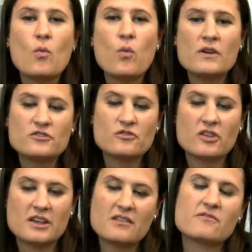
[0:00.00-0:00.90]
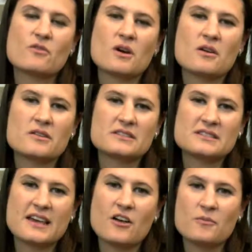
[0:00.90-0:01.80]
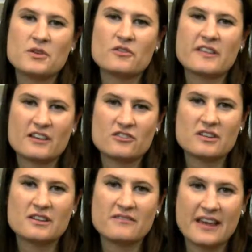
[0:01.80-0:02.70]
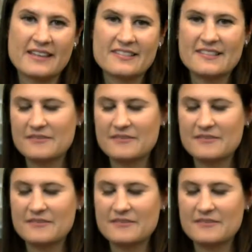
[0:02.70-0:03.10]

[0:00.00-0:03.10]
what you're looking for to help your section advance.